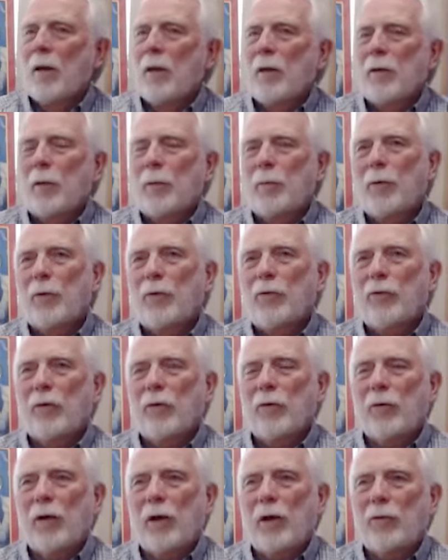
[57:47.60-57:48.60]
The personal
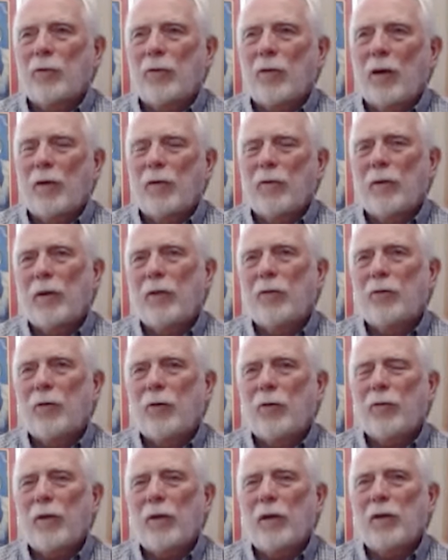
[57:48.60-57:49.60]
Christ self. It's
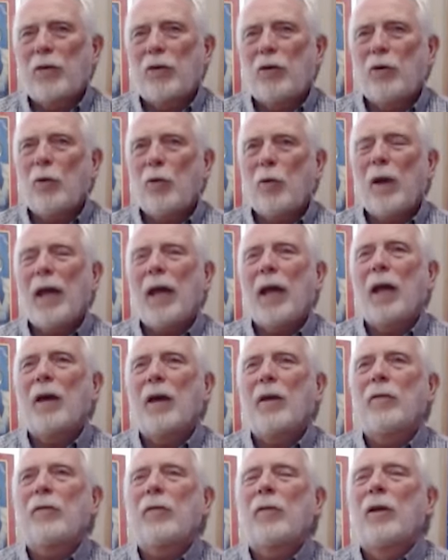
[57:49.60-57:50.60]
just that you
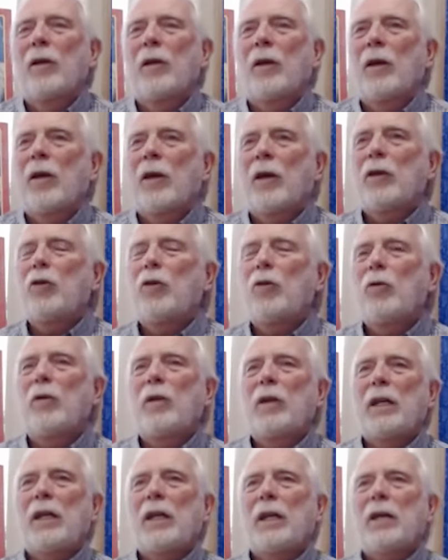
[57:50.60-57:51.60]
have a
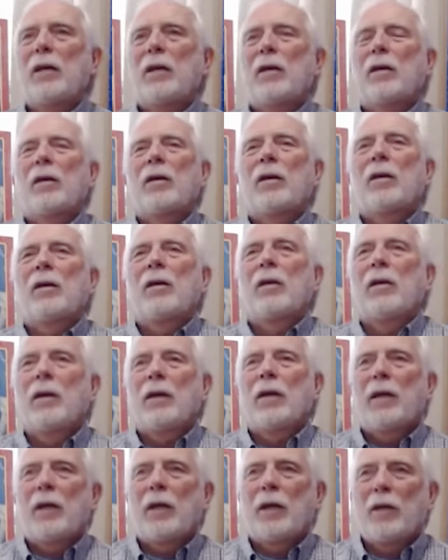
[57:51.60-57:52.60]
unique
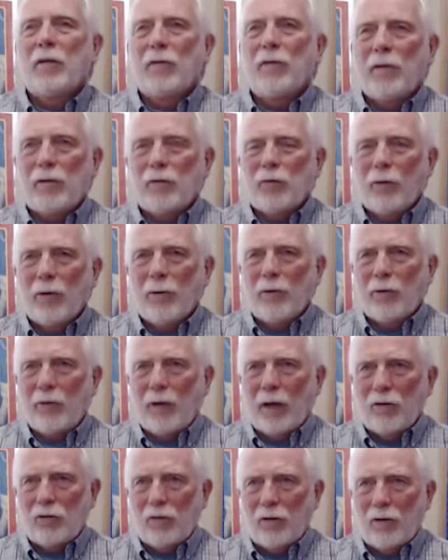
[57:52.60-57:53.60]

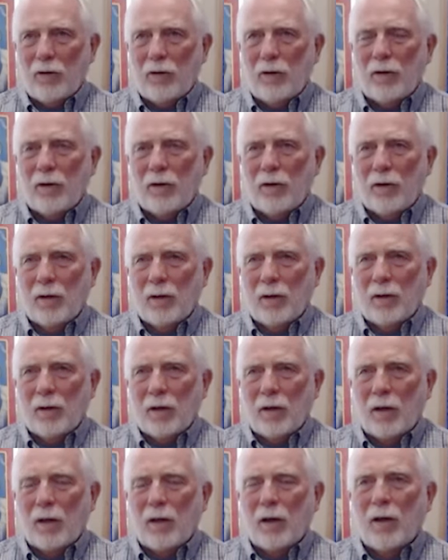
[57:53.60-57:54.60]
individualization
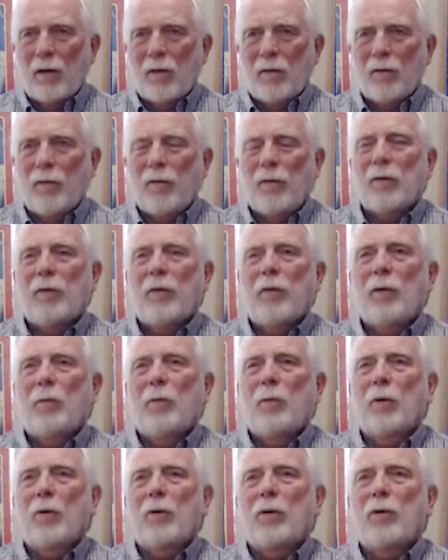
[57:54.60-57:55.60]
of the
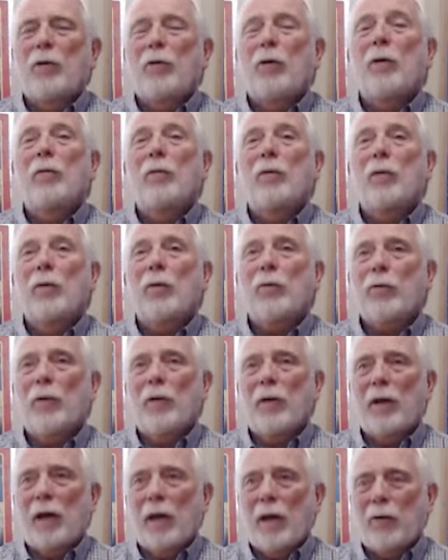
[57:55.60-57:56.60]
more
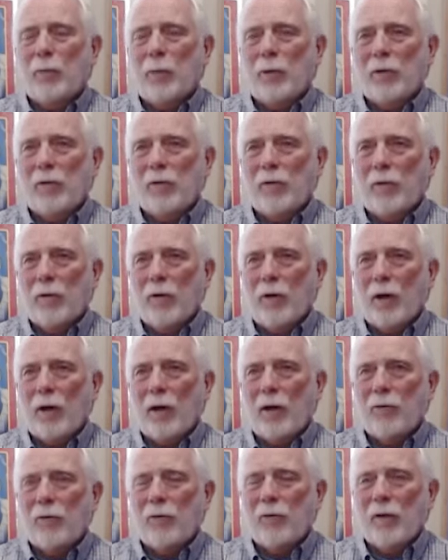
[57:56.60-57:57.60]
universal aspect of the
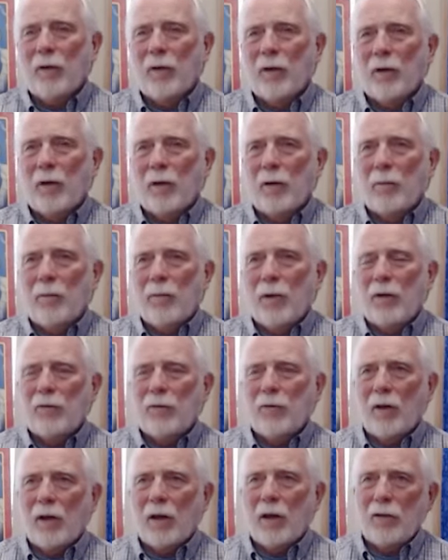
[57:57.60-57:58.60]
Christ
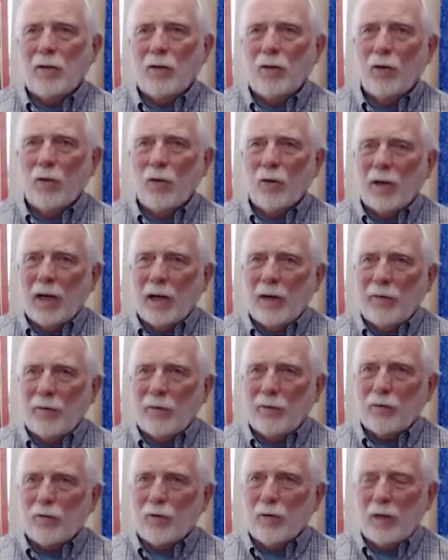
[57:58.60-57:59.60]
based on your life
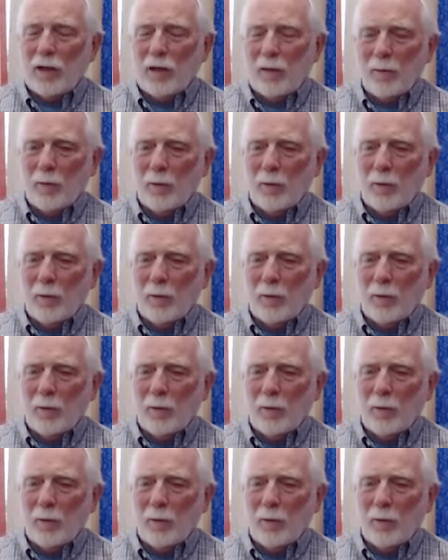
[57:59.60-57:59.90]
stream